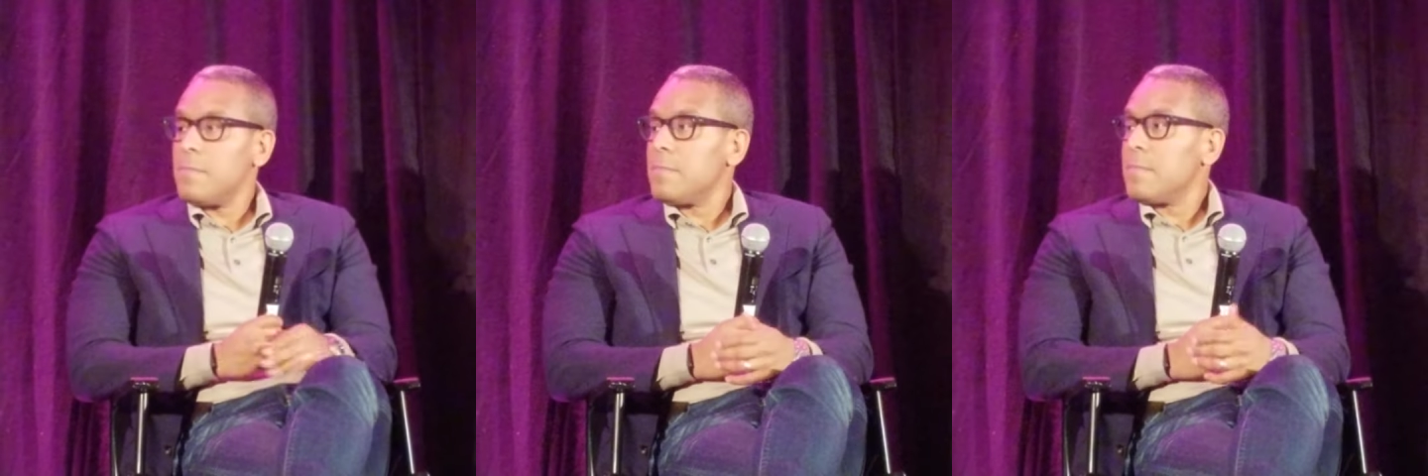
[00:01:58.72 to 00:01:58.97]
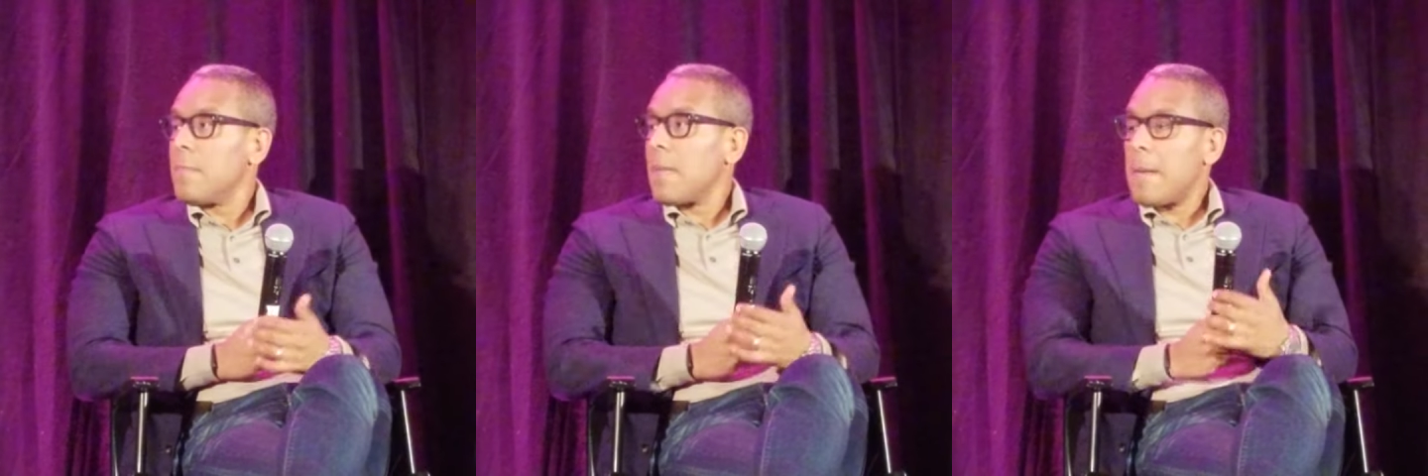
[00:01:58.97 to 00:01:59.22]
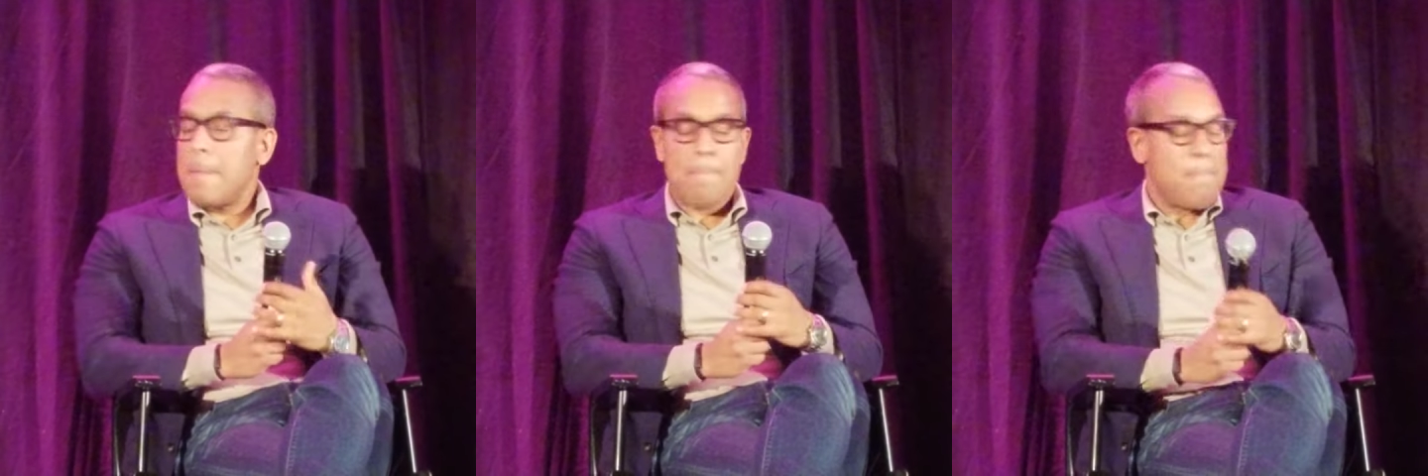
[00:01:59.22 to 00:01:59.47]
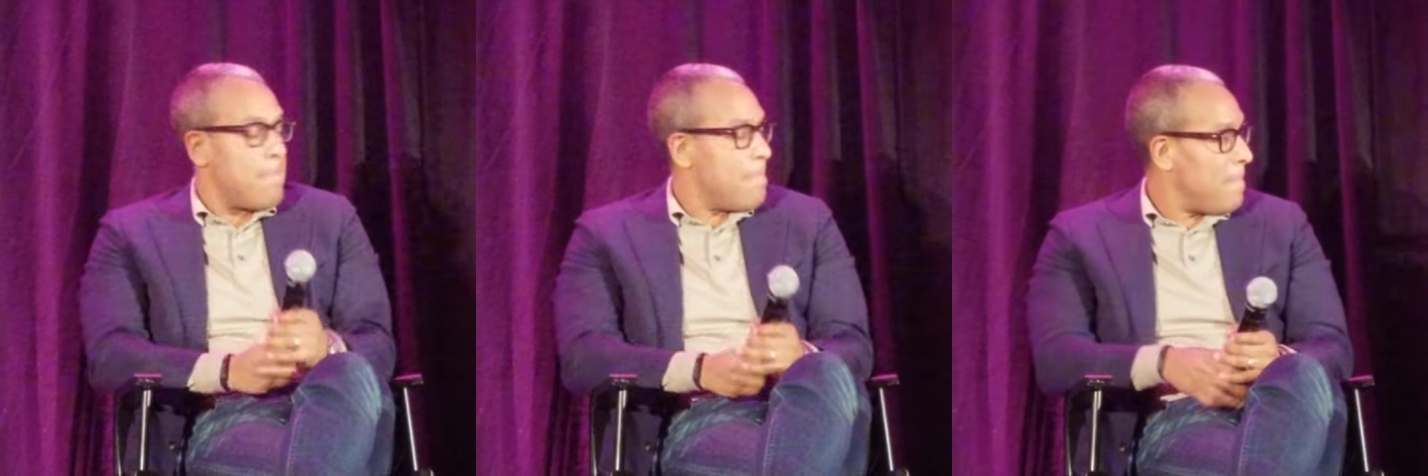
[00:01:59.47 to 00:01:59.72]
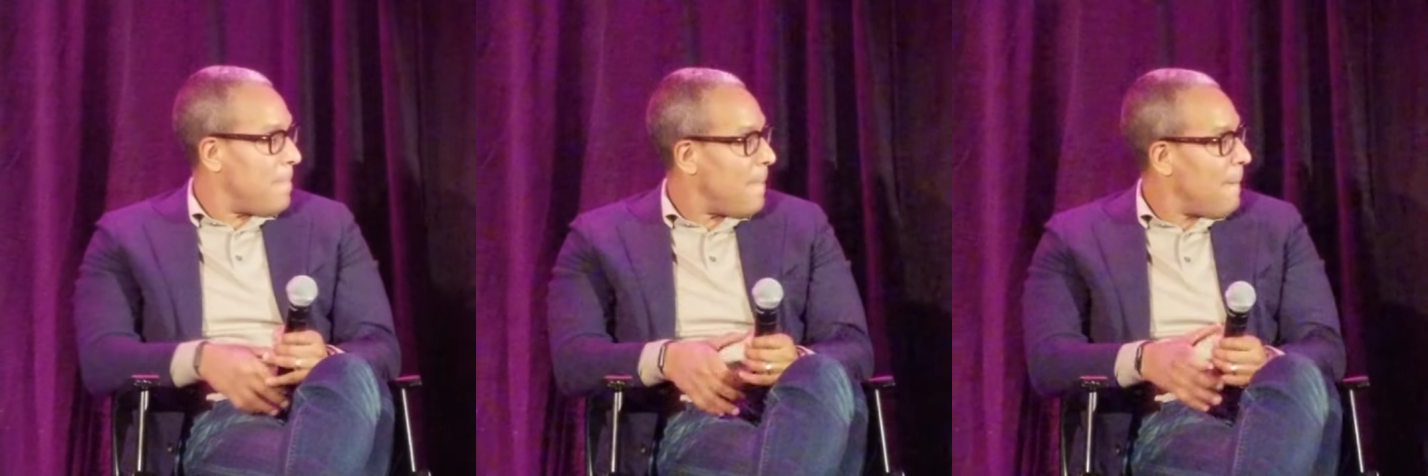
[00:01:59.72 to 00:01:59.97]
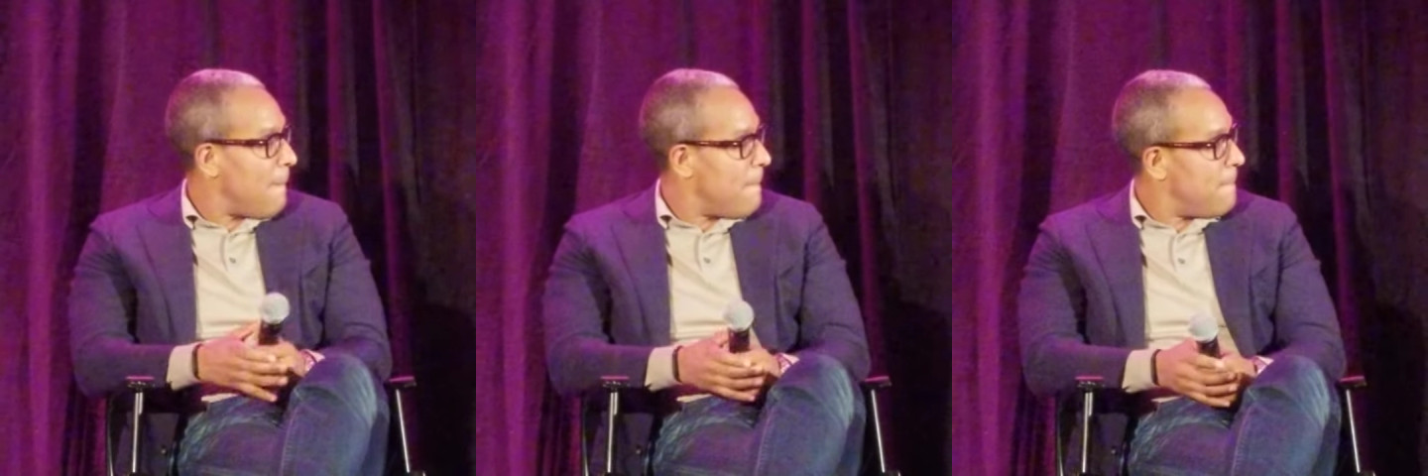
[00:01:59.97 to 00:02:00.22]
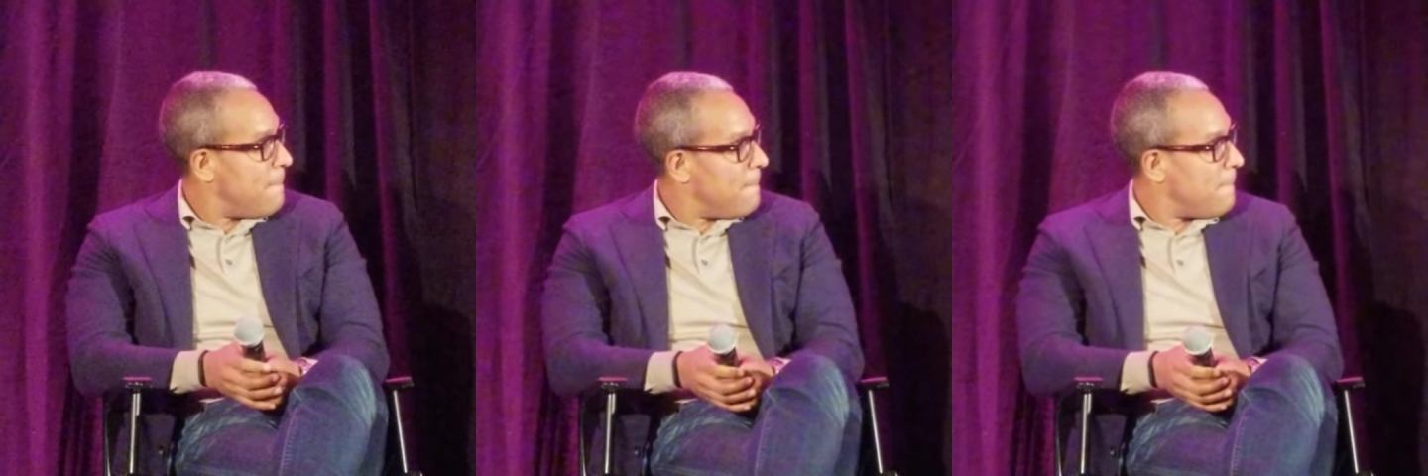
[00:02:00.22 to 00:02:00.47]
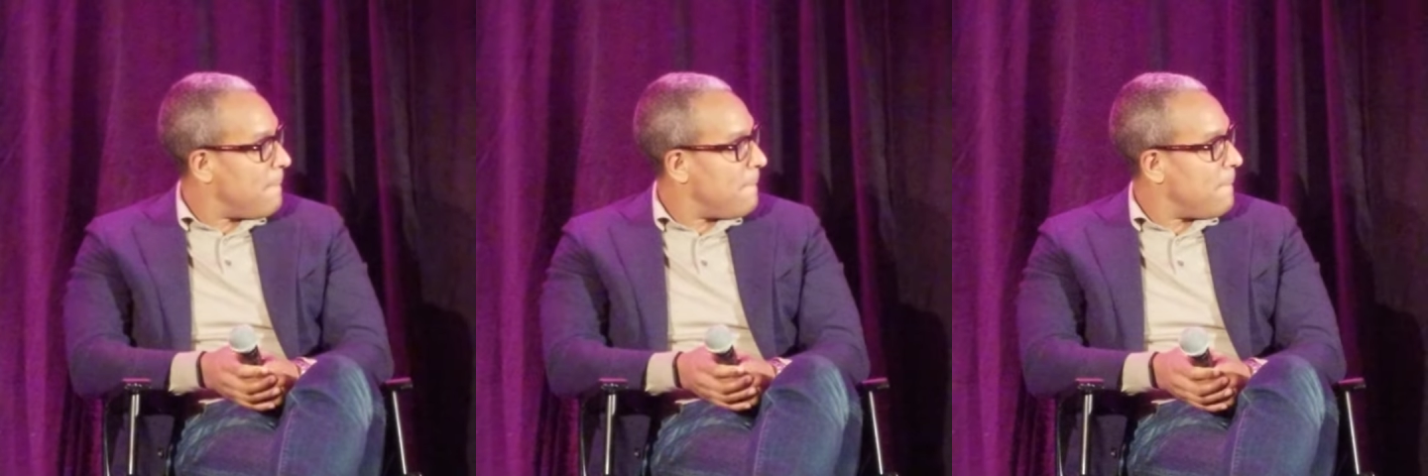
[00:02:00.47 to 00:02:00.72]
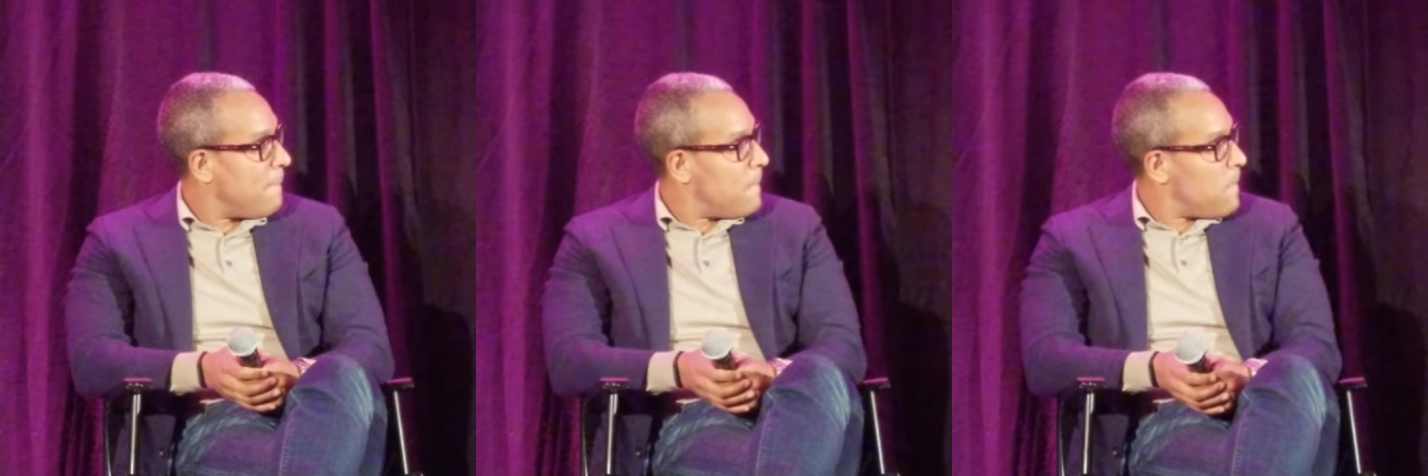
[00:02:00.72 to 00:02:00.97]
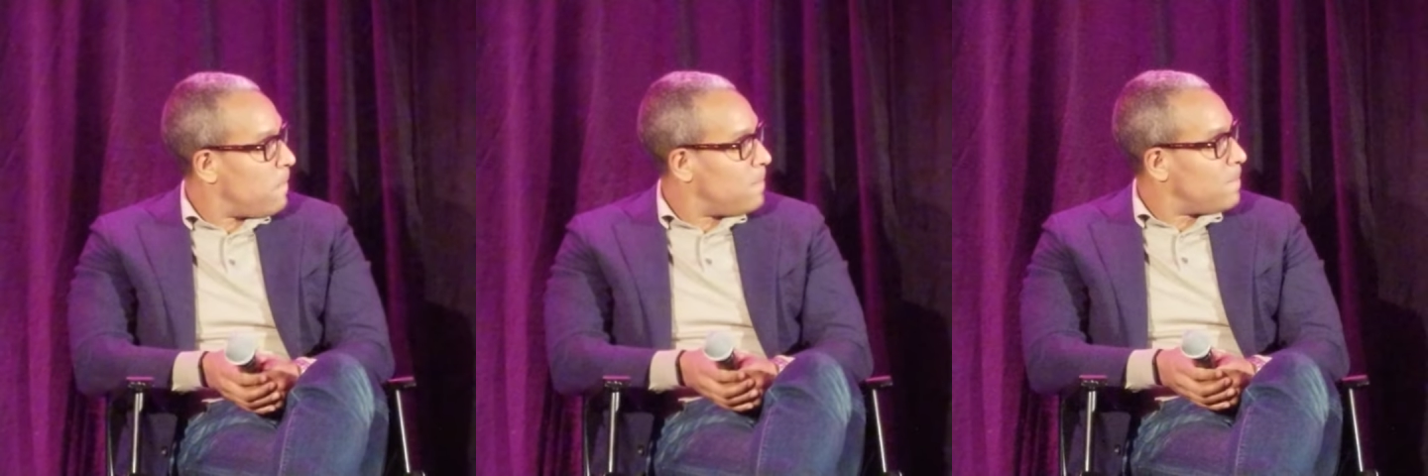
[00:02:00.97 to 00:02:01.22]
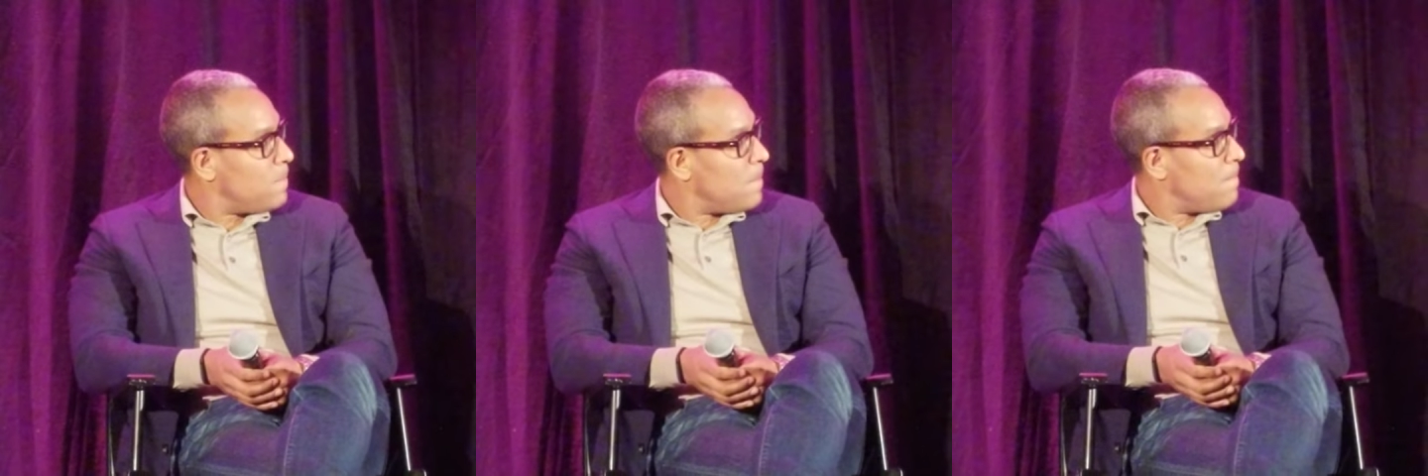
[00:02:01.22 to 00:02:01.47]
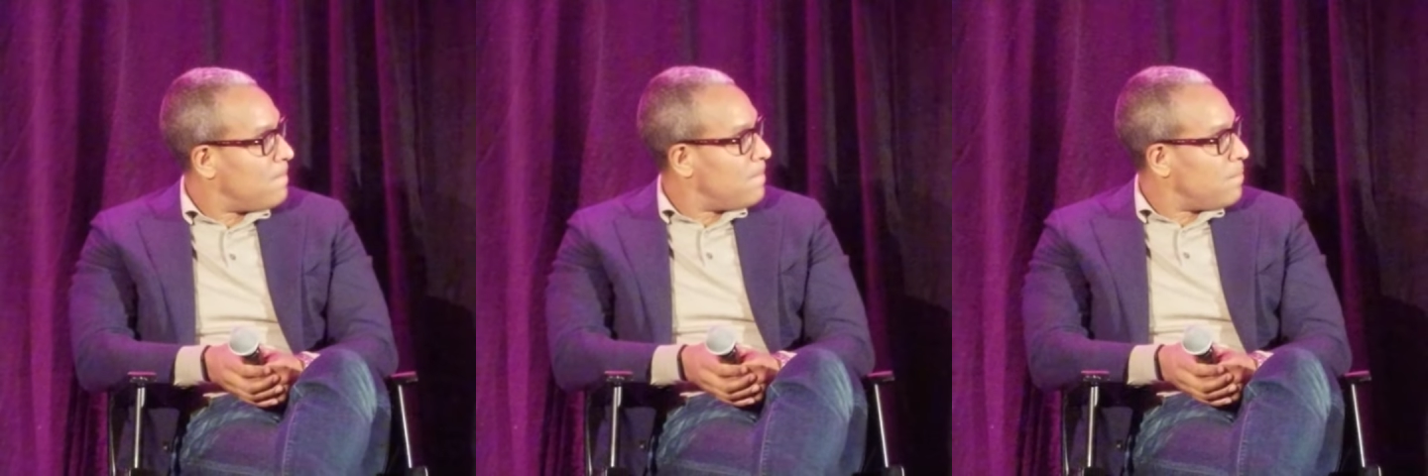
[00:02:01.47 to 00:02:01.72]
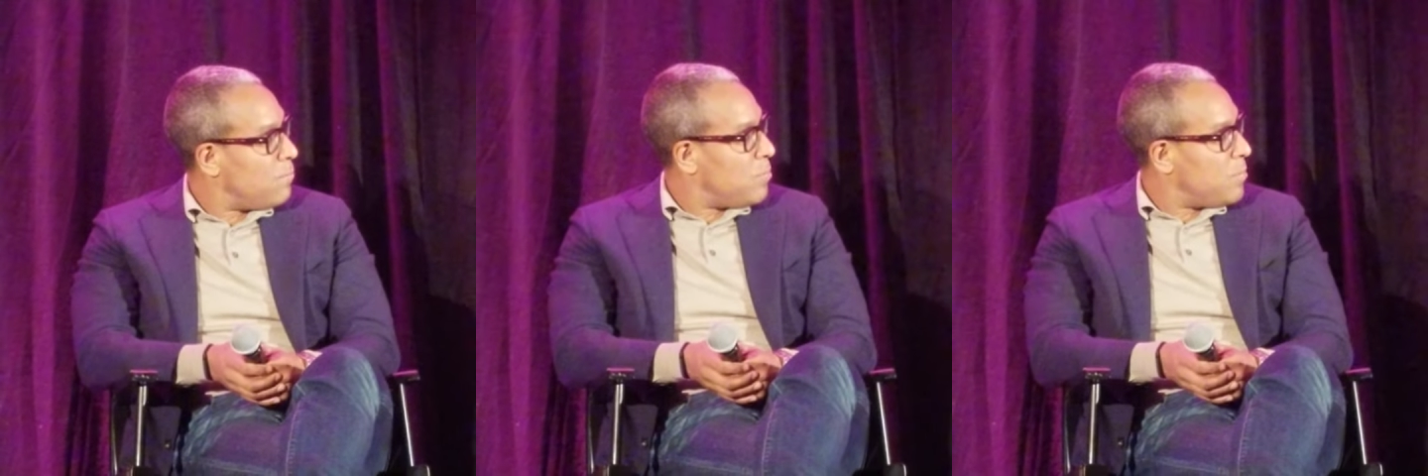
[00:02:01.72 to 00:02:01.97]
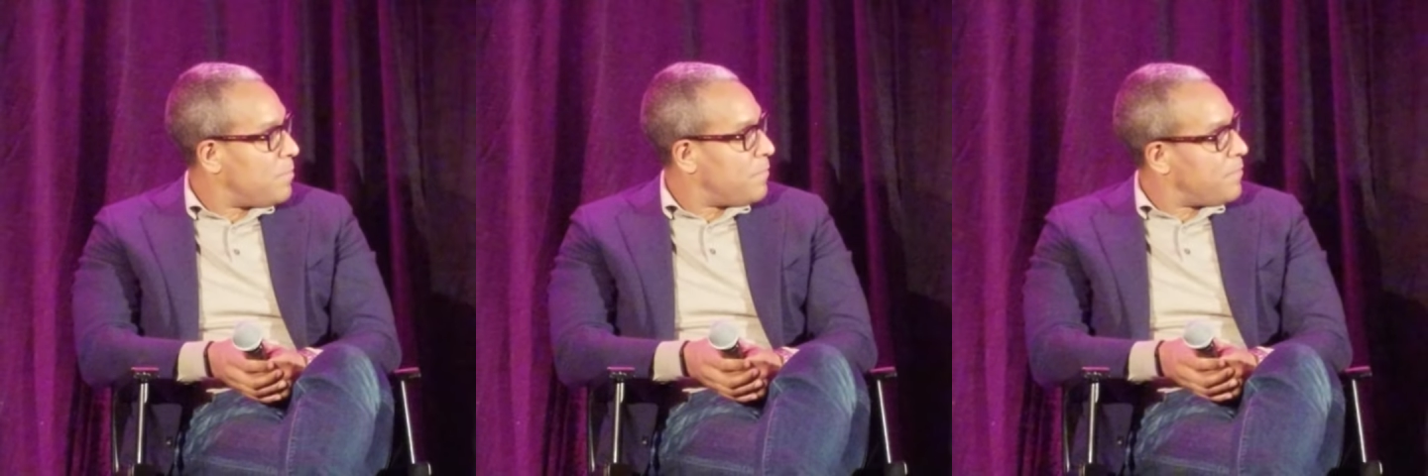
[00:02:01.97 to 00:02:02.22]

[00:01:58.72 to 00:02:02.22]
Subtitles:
And before I open up the questions, what's the maybe one of the